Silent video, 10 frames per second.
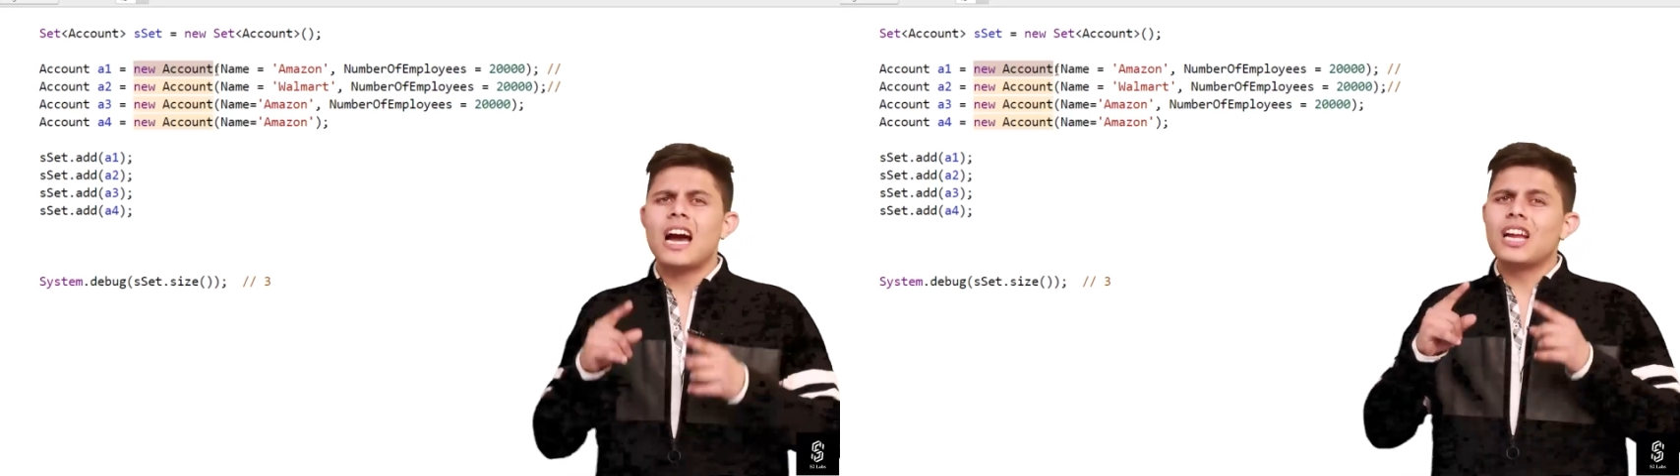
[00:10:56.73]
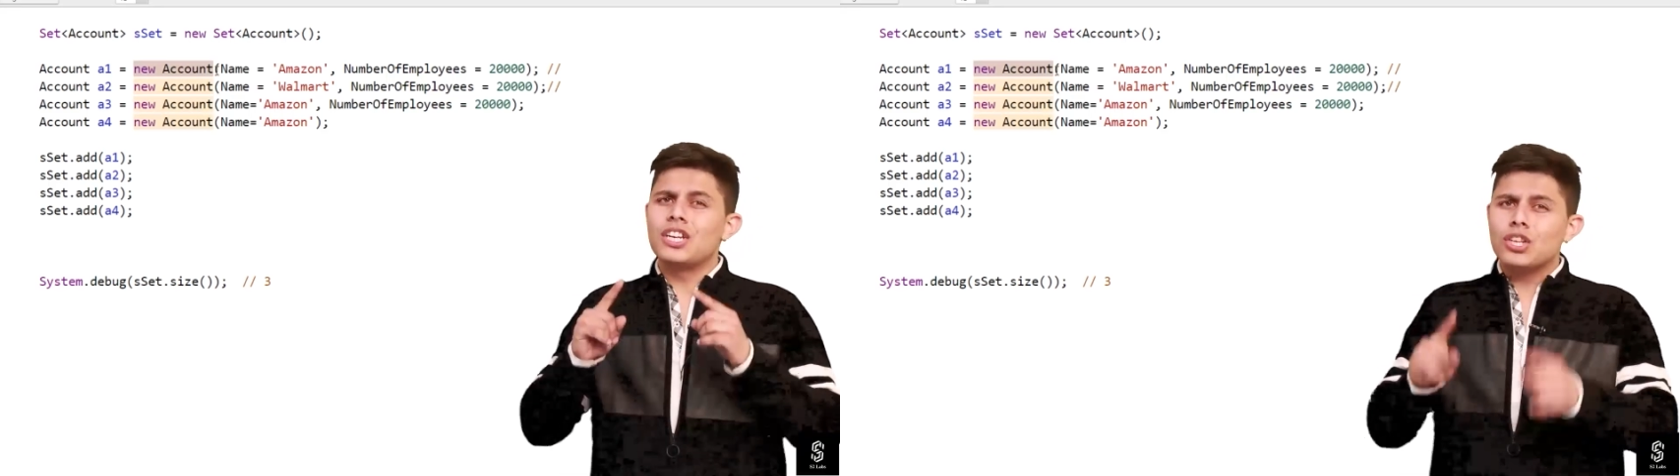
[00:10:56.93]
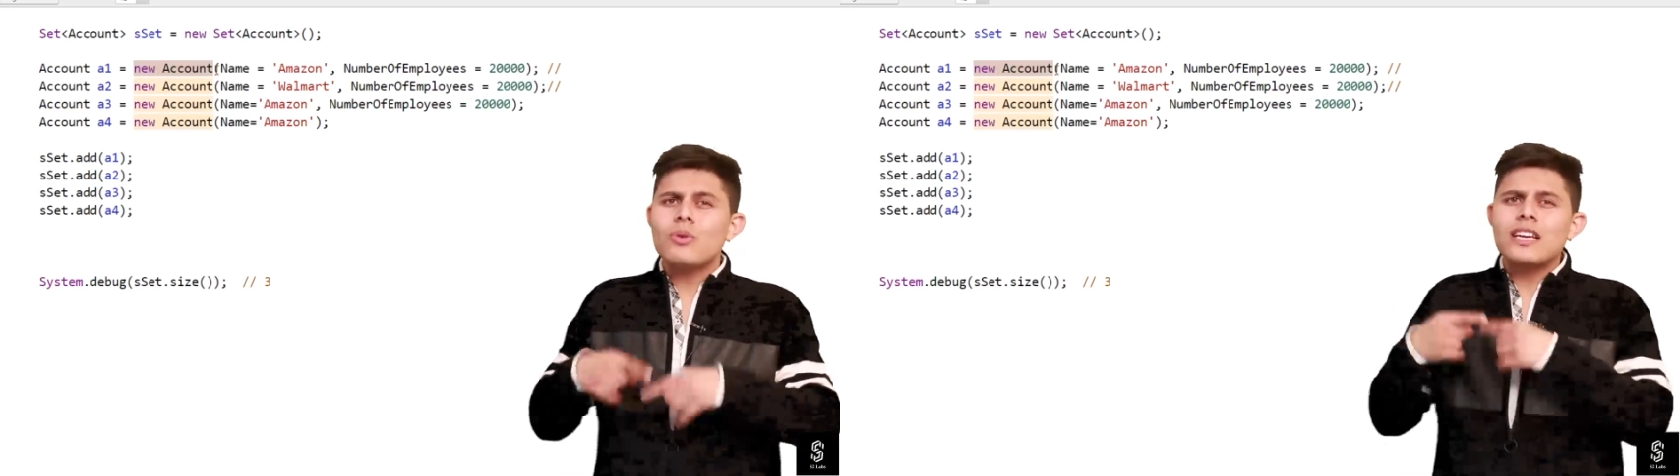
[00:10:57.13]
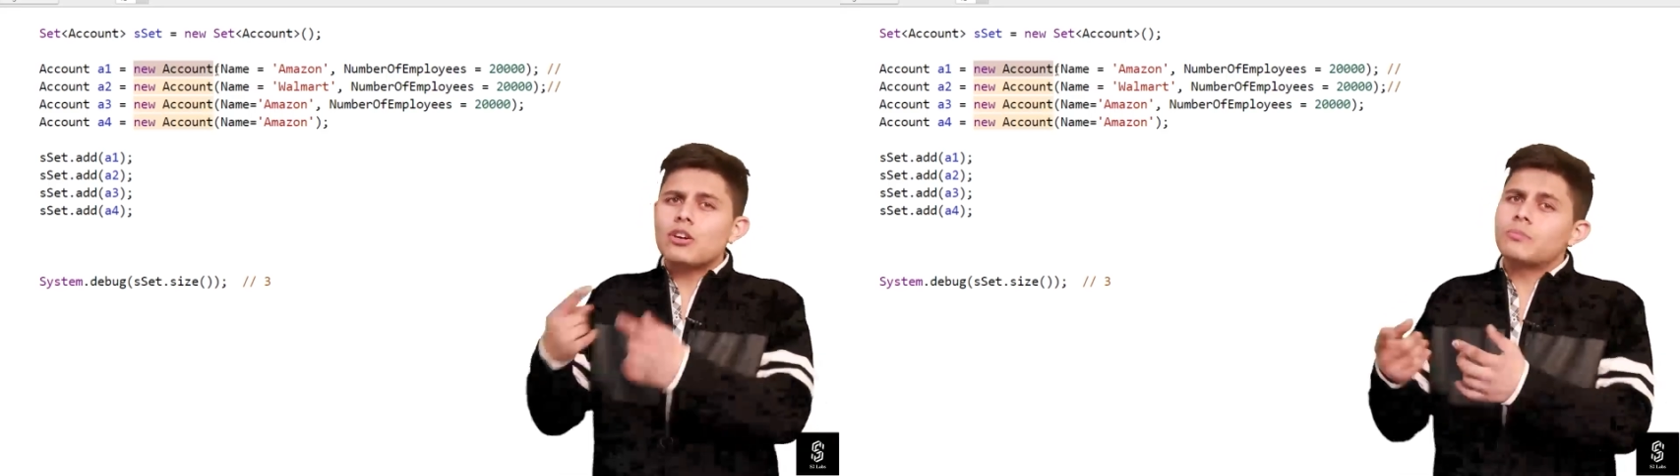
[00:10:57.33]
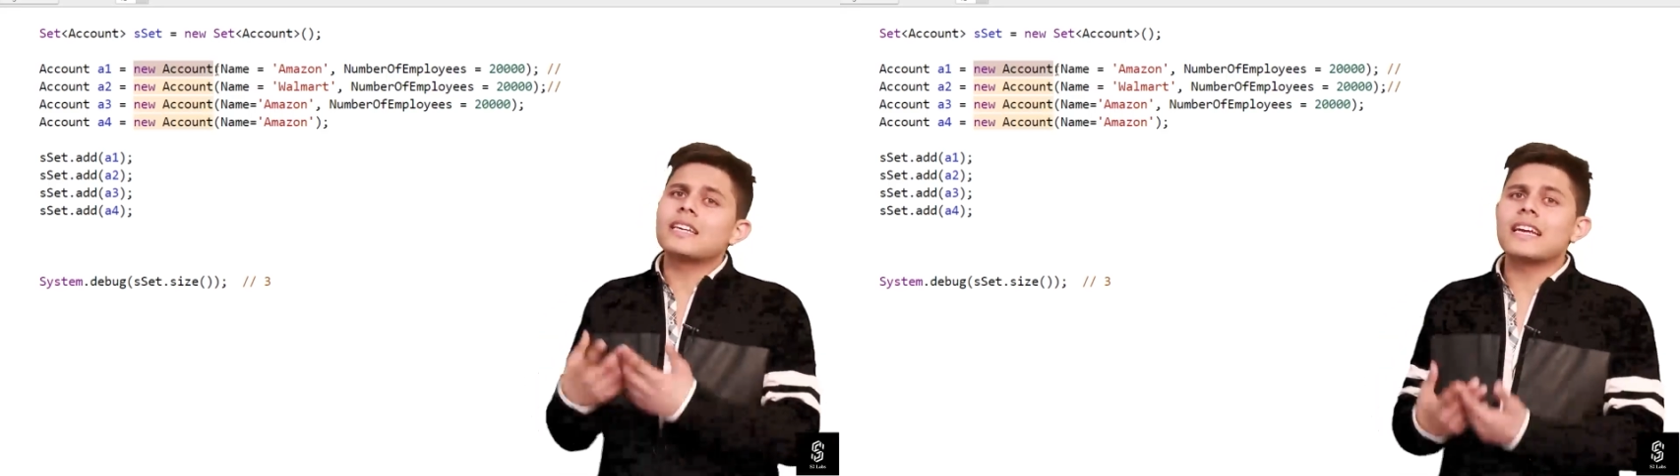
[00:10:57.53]
a new s
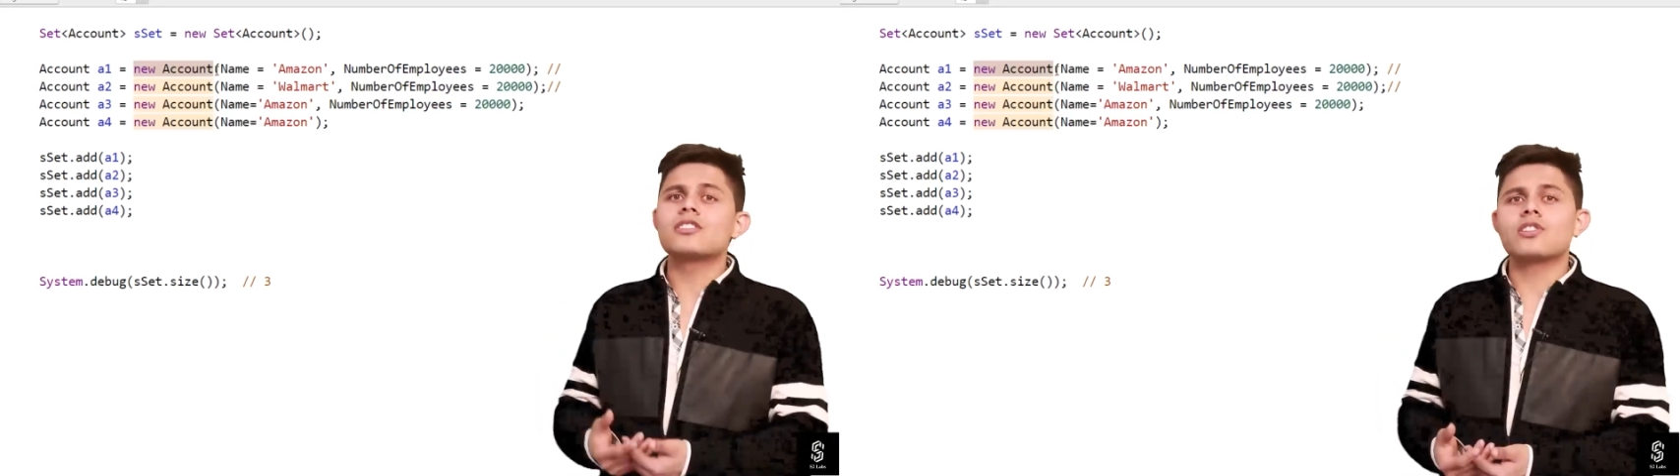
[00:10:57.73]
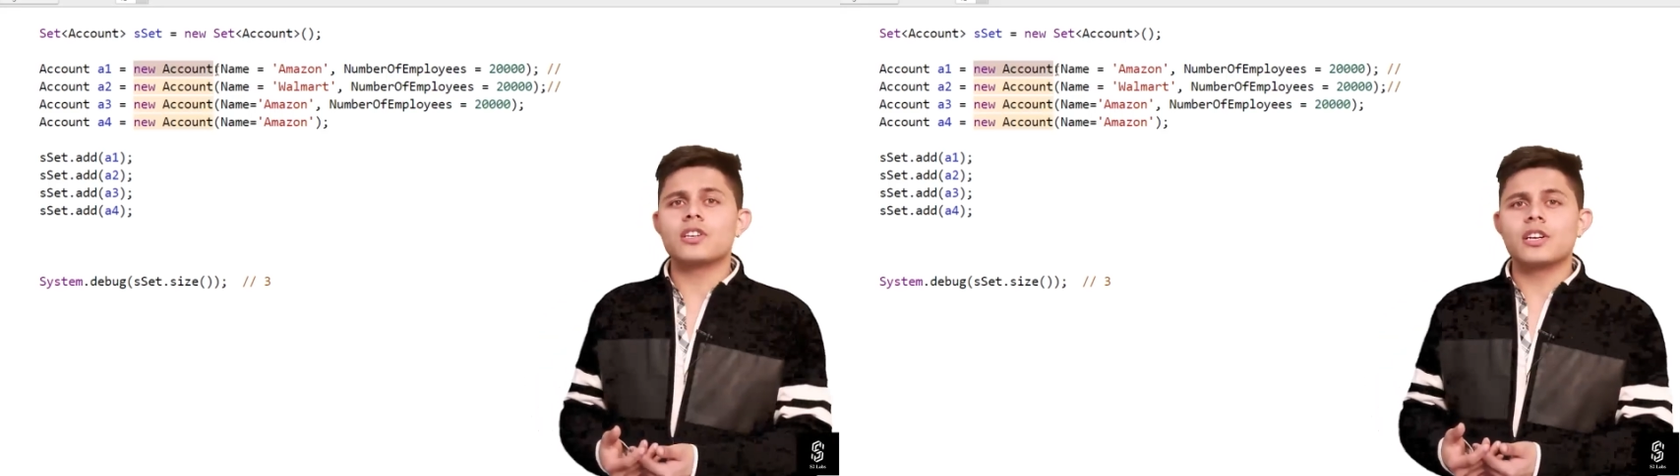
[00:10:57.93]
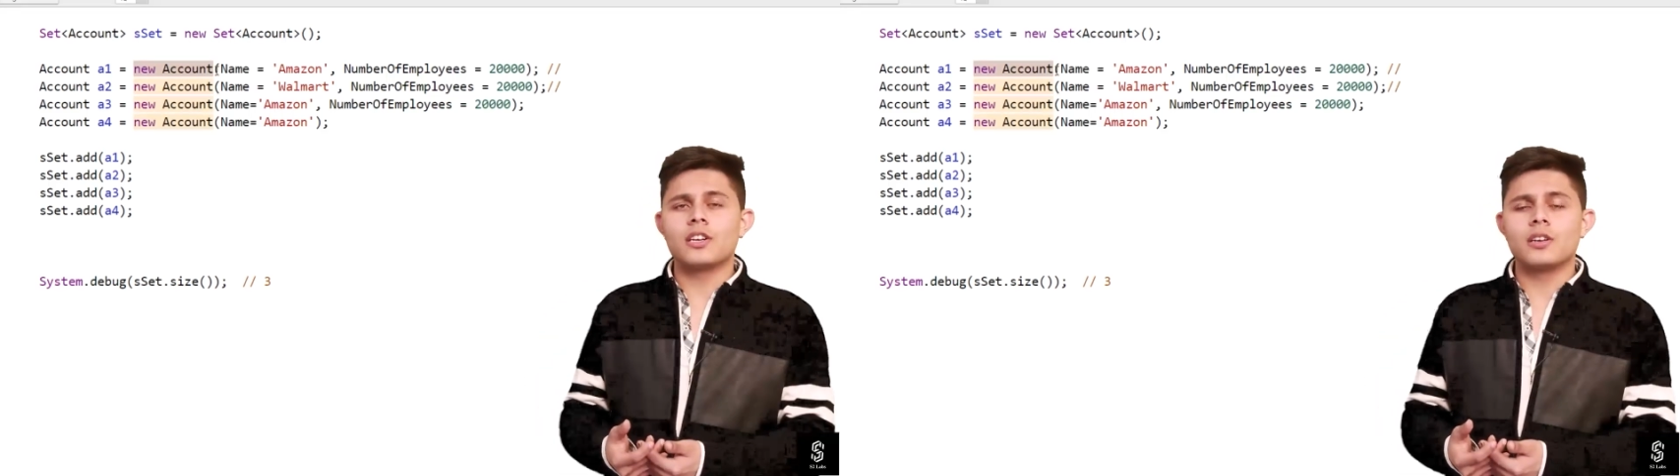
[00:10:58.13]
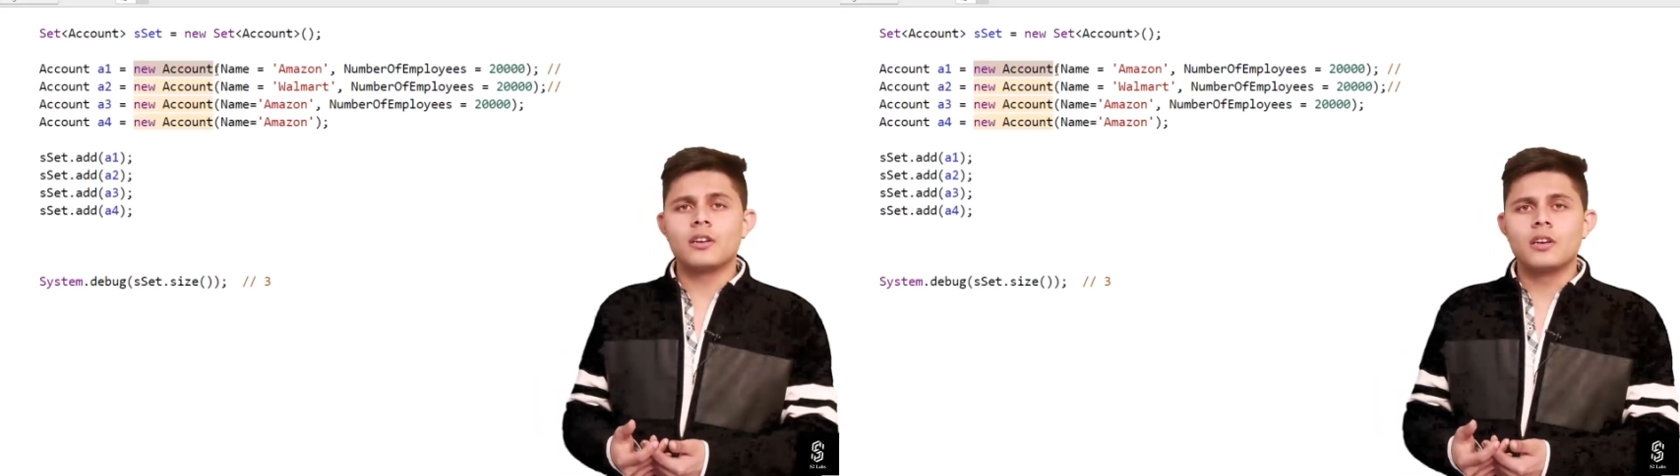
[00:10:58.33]
object gets created